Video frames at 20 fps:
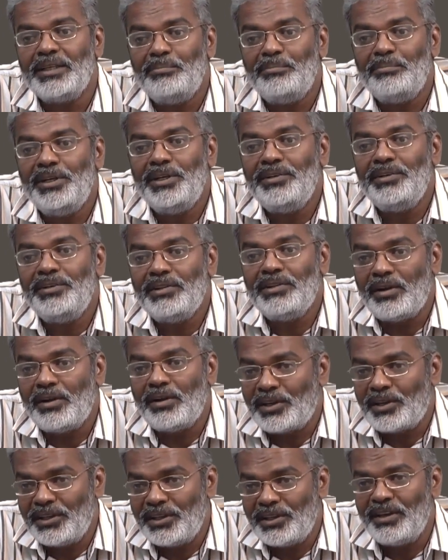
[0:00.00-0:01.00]
medieval
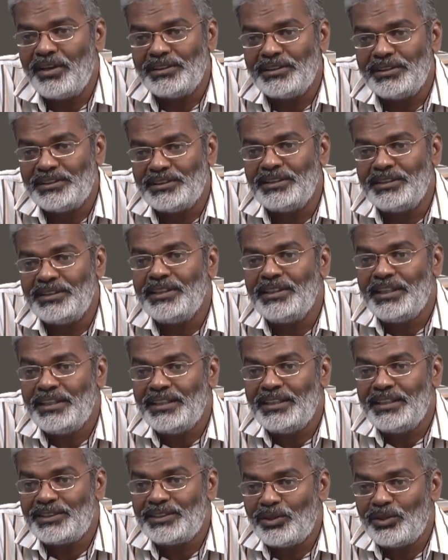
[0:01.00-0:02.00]
archaeology
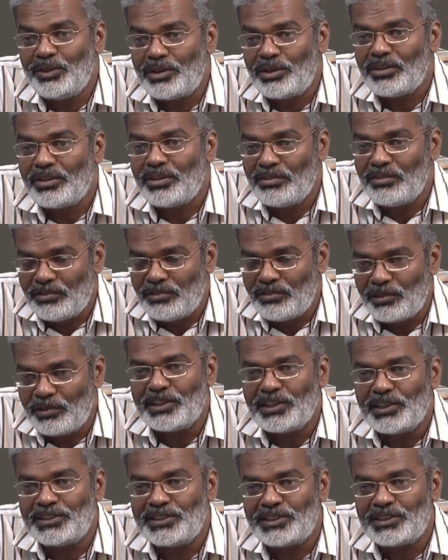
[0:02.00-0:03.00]
is not
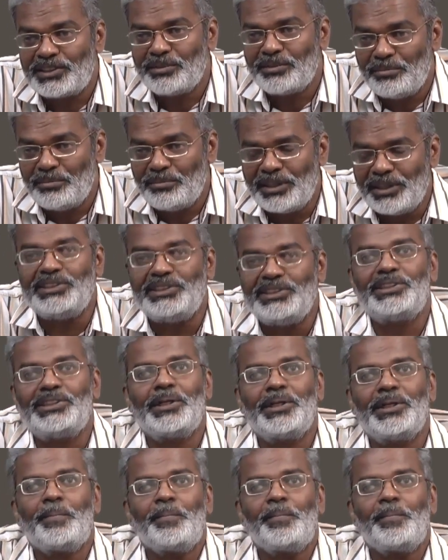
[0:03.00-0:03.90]
focused much.